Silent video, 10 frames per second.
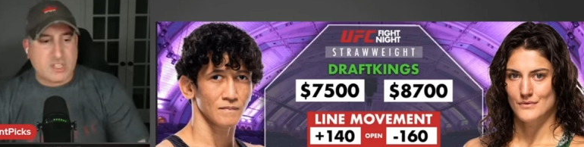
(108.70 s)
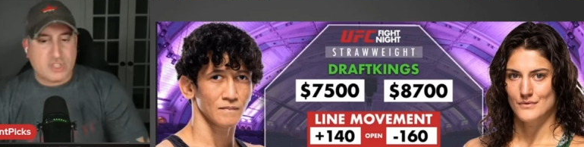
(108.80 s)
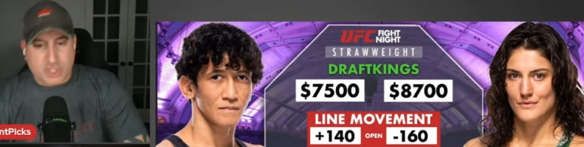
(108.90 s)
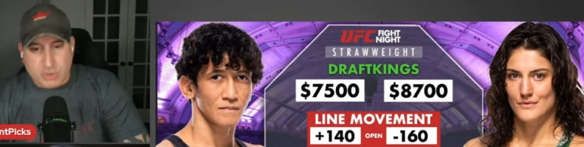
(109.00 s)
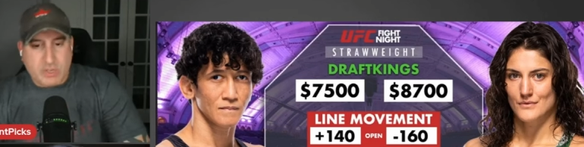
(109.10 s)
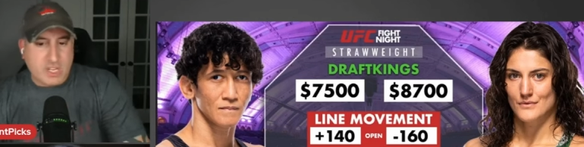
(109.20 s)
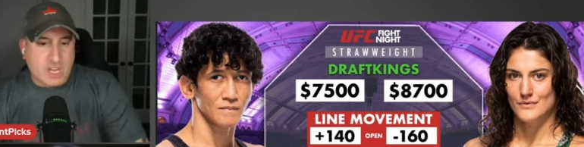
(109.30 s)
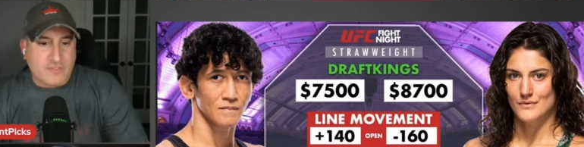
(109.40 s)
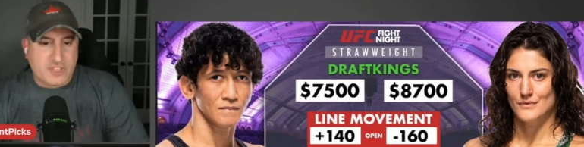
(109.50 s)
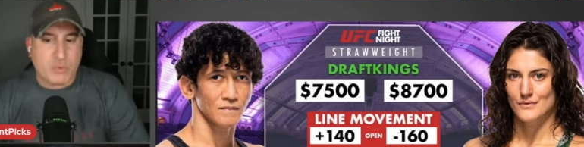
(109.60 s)
Speaker 1: doing enough.
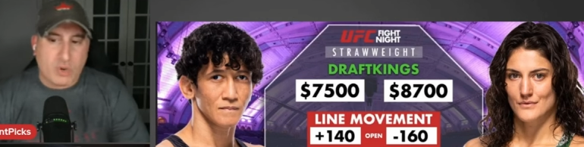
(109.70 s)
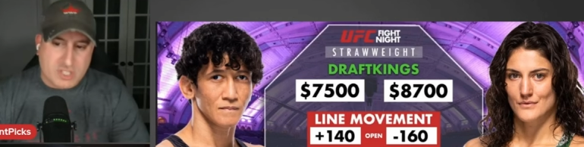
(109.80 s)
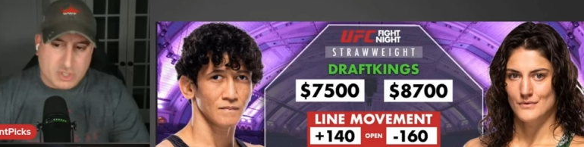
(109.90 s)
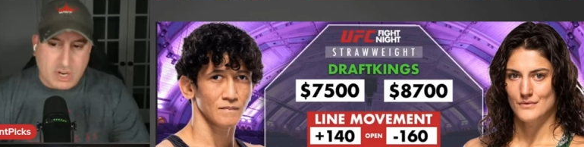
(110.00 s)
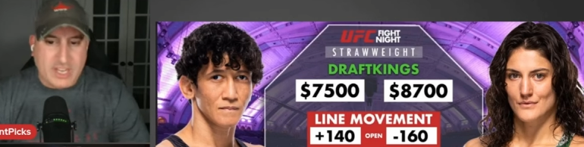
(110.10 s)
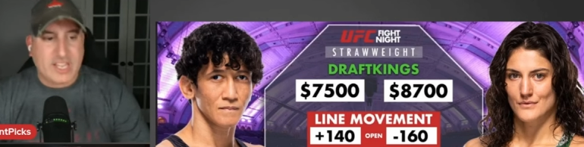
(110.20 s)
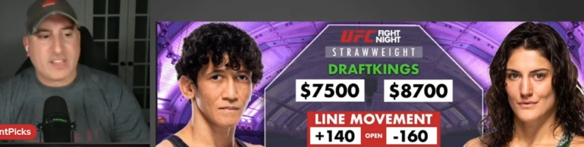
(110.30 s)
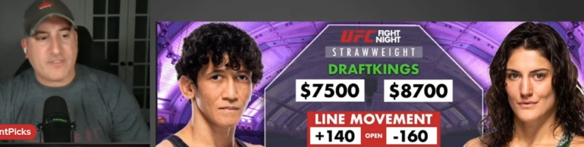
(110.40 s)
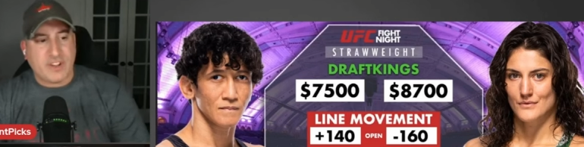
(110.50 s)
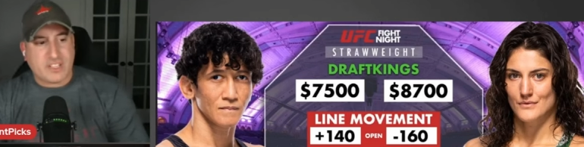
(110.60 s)
She wasn't trying to get the
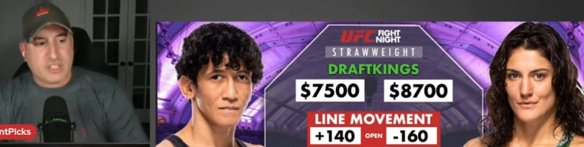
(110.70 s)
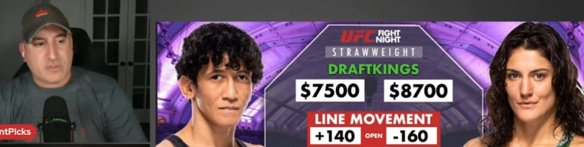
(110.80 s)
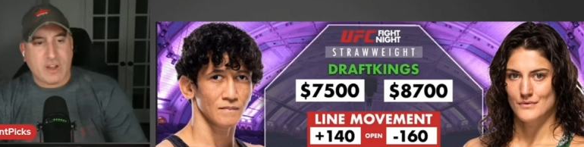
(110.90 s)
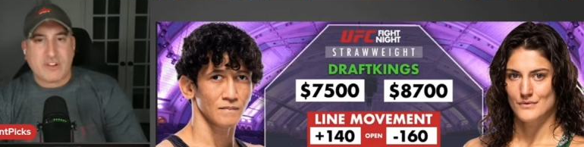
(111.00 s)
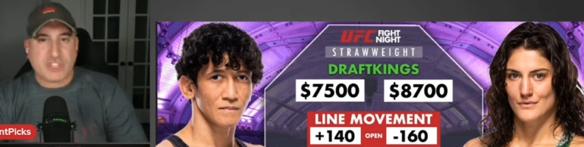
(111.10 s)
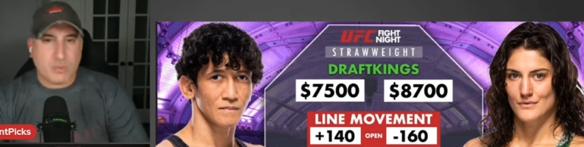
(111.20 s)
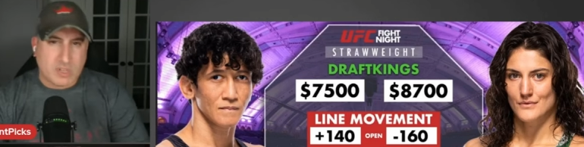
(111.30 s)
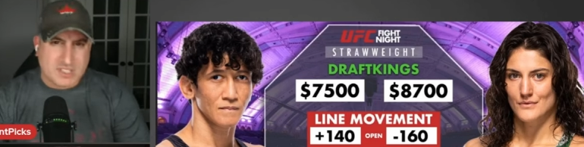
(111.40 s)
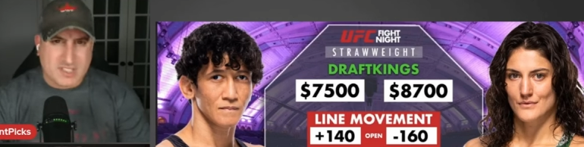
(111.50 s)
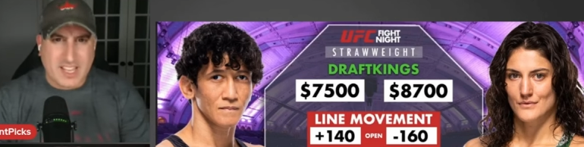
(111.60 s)
fight to the ground. She wasn't
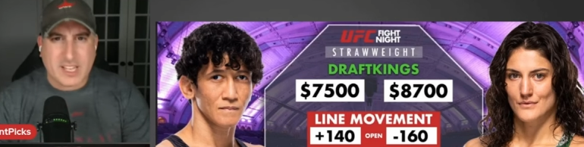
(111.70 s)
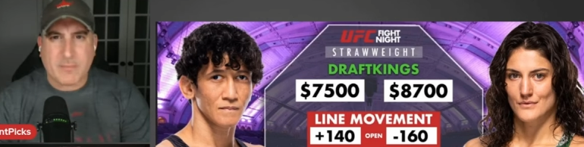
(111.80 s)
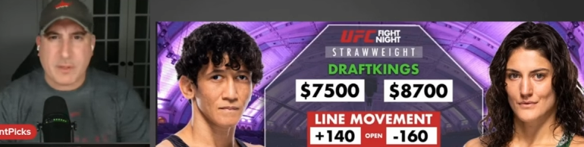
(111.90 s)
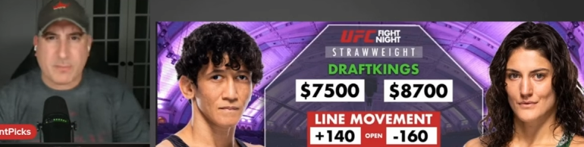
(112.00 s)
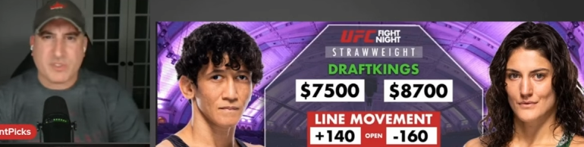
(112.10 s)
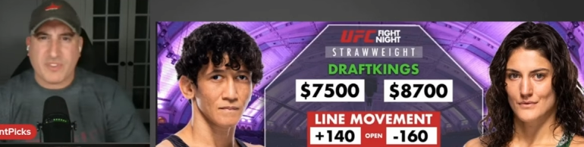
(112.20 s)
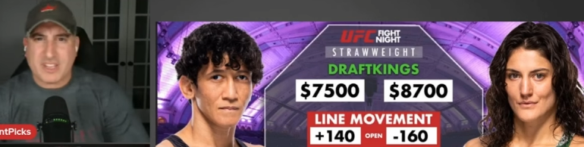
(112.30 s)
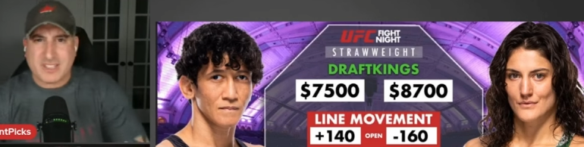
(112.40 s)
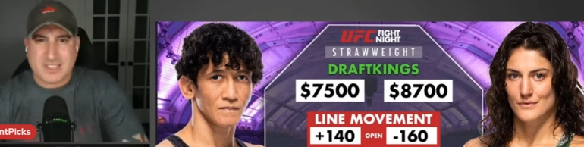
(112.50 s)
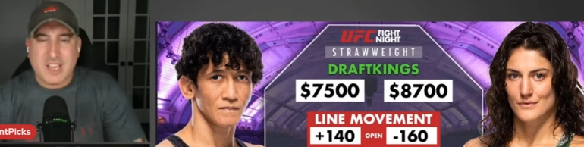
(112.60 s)
staying in people's
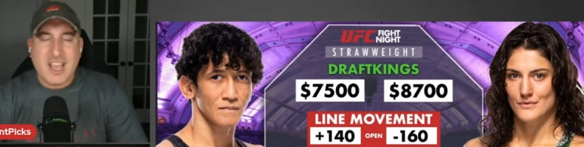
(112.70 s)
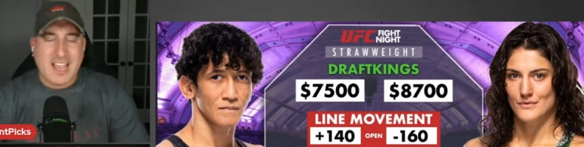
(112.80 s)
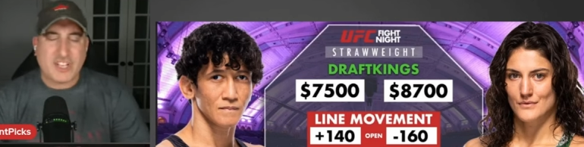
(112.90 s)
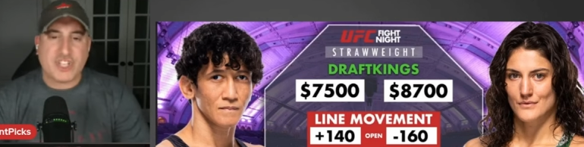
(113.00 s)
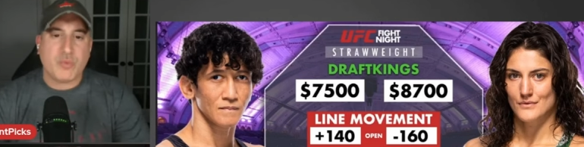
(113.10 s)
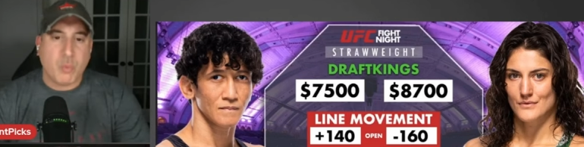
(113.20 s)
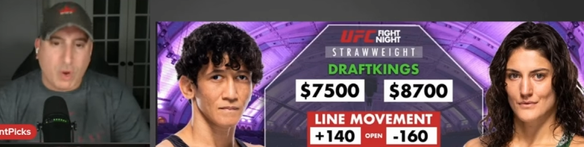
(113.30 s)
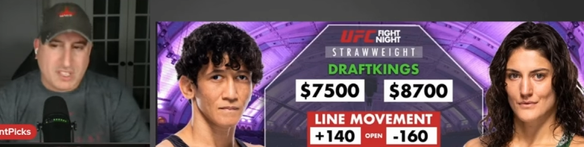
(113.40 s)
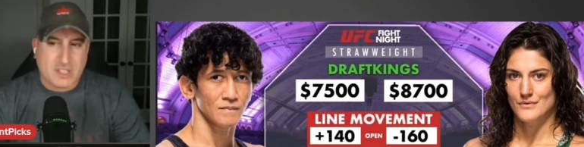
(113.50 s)
faces, and she wasn't